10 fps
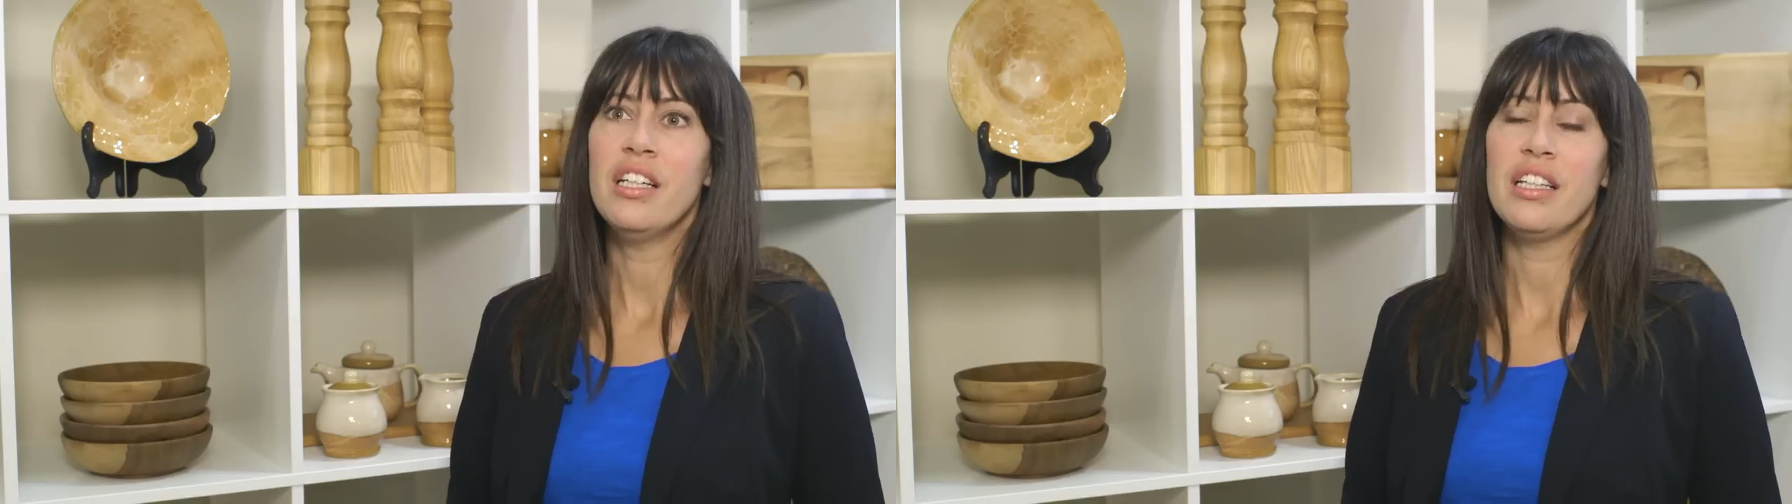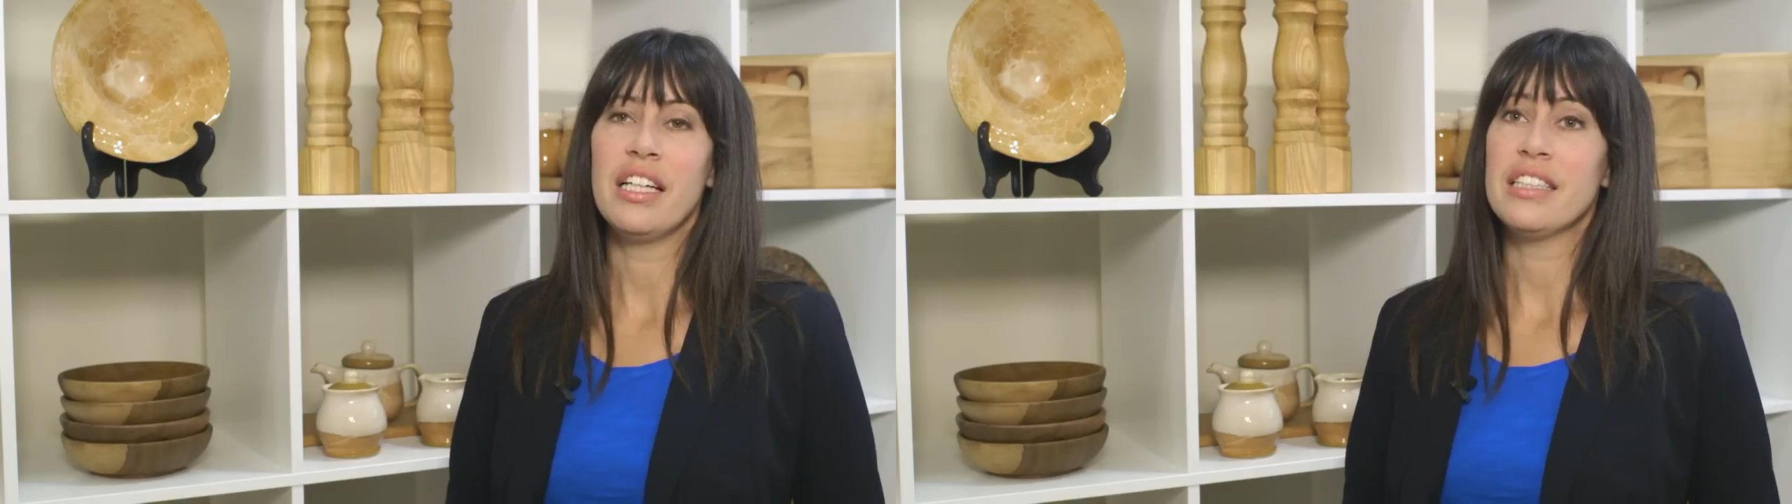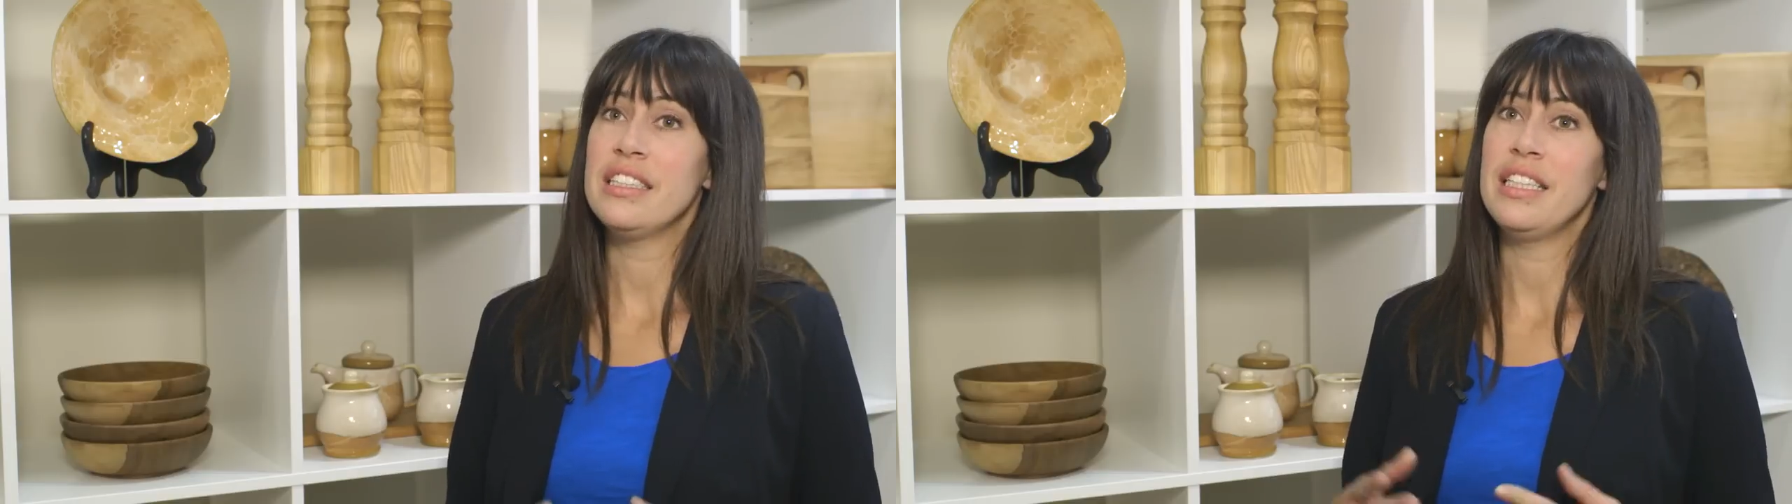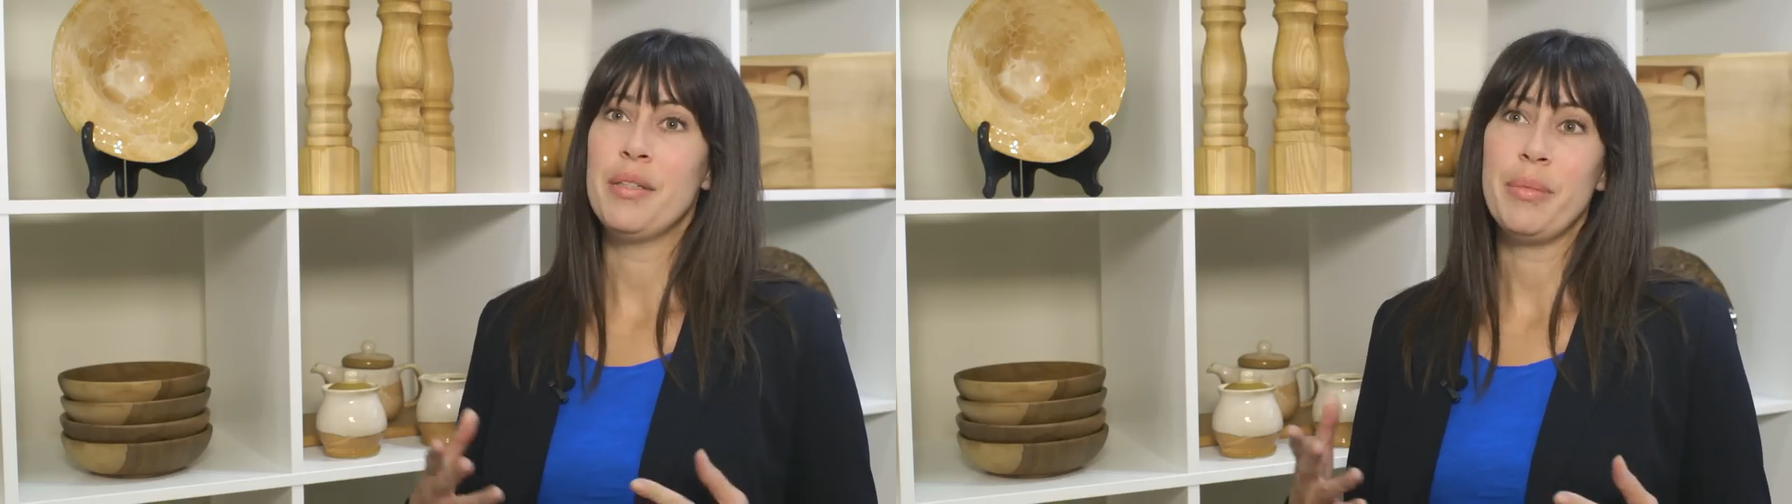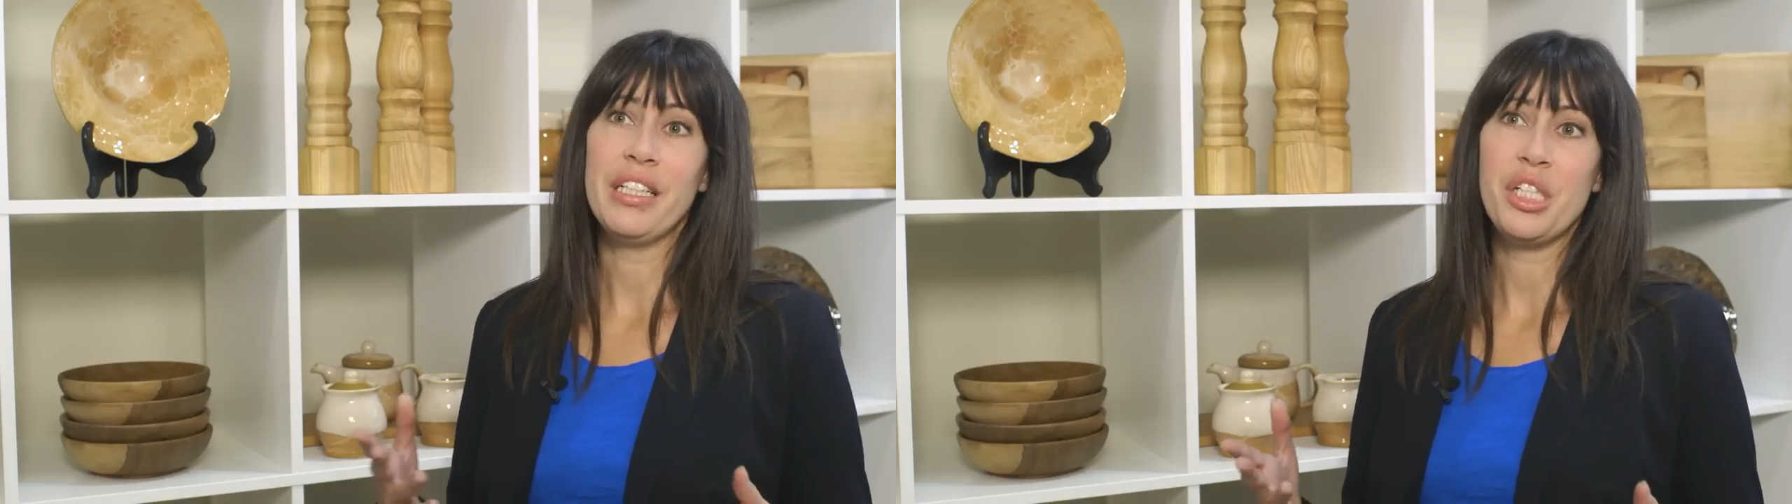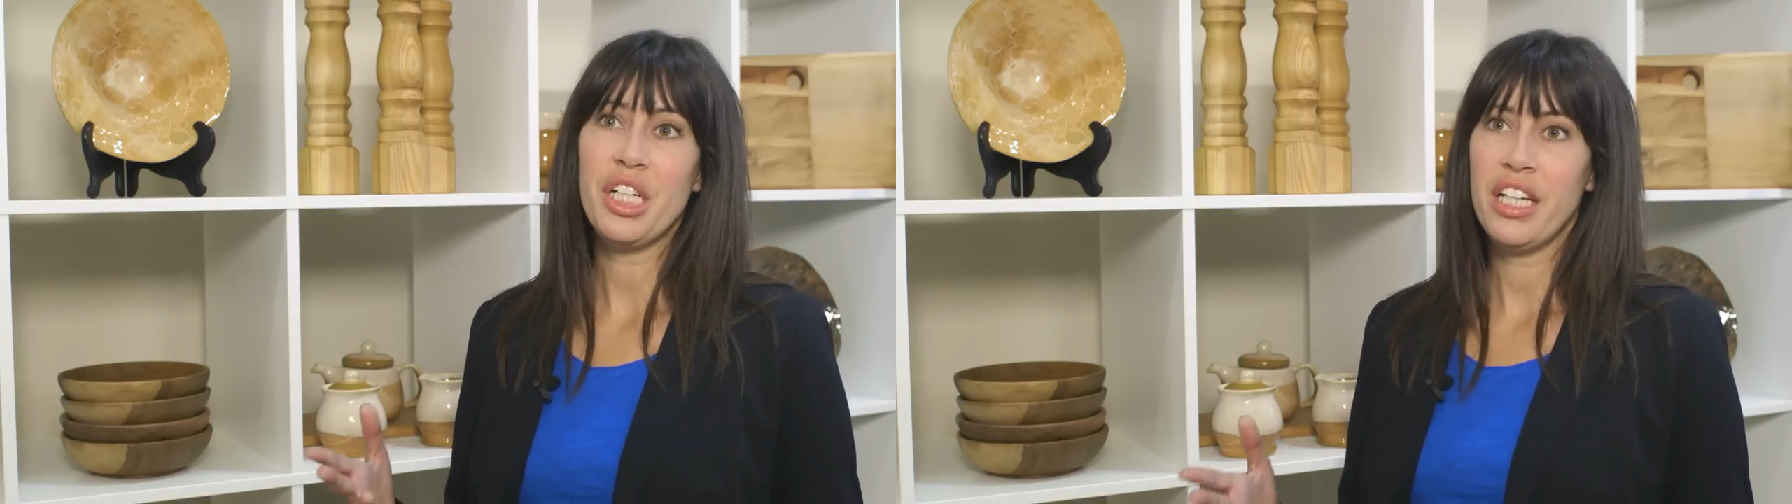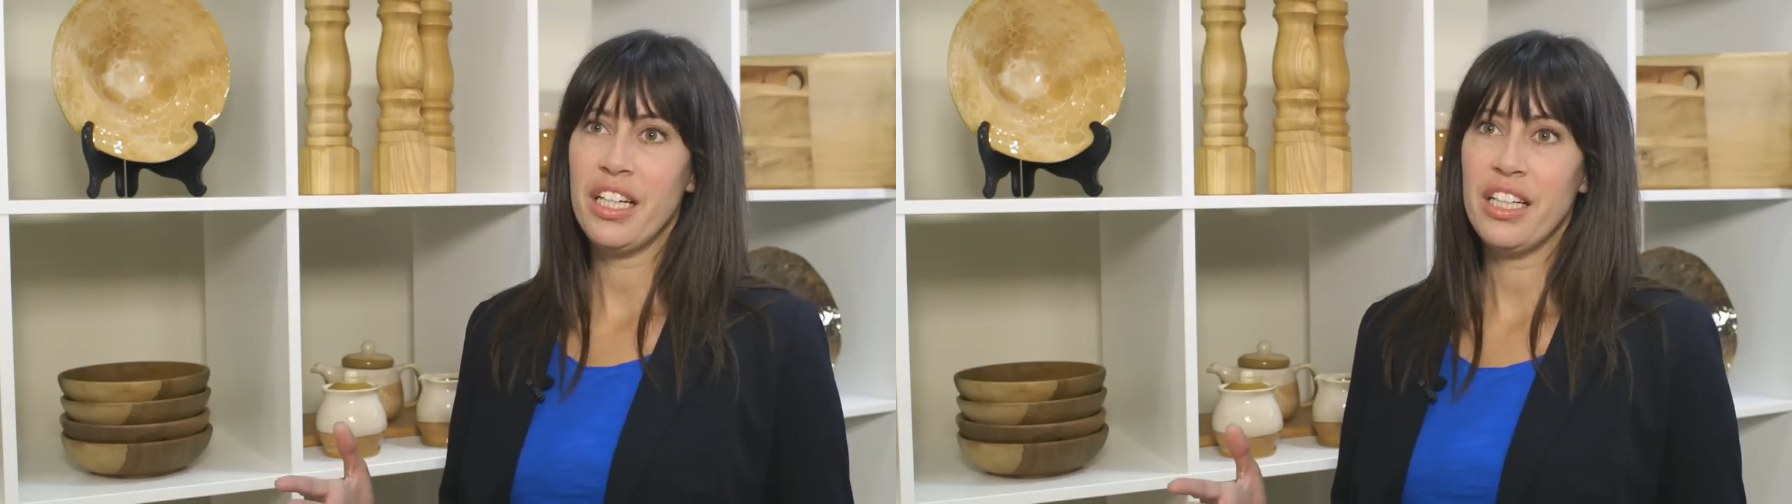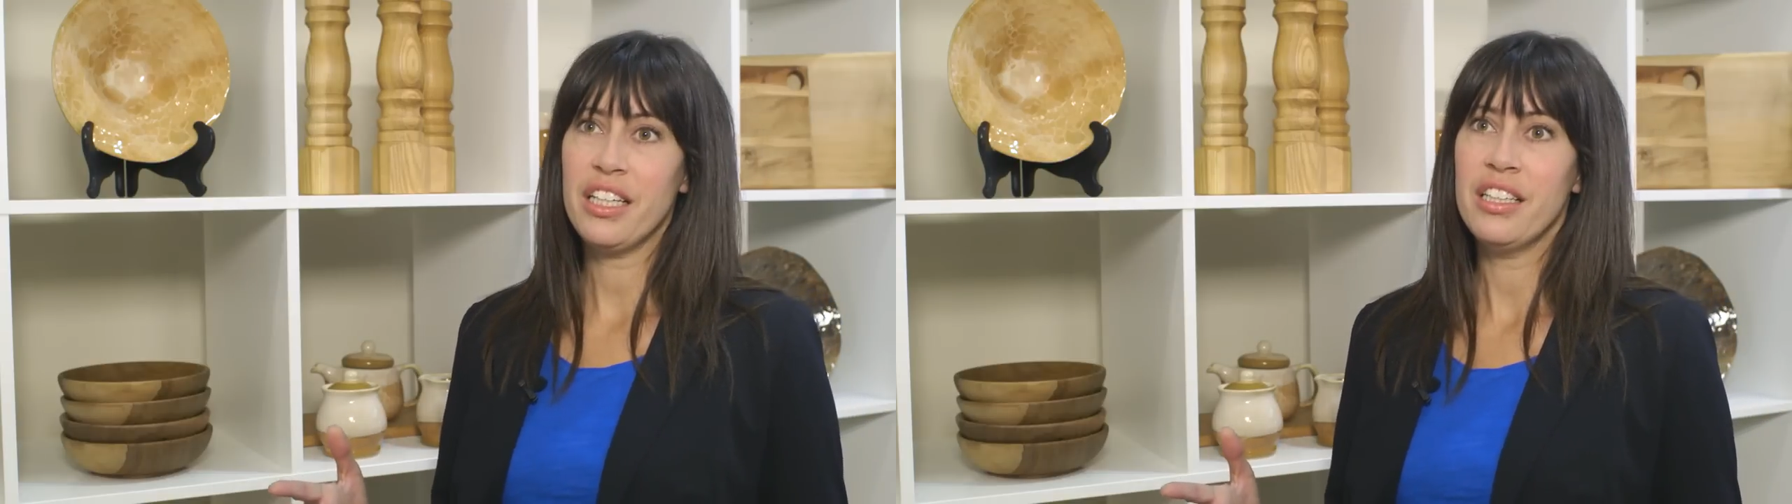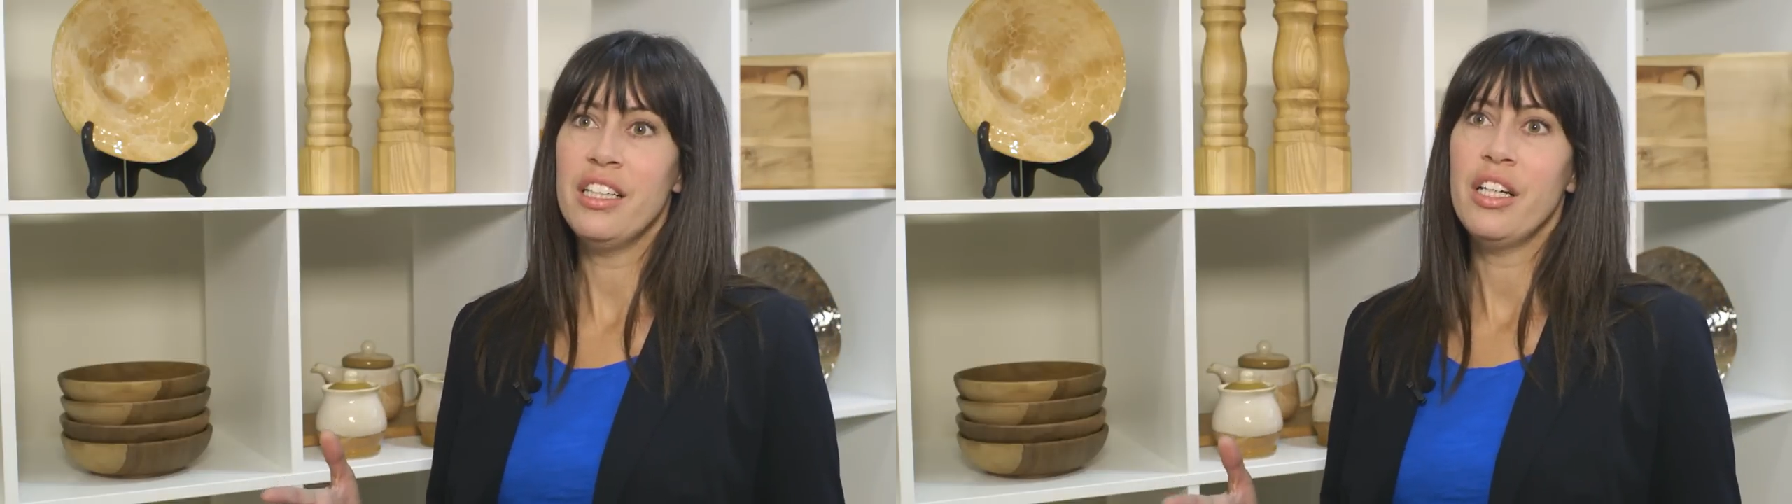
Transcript: like CMHA,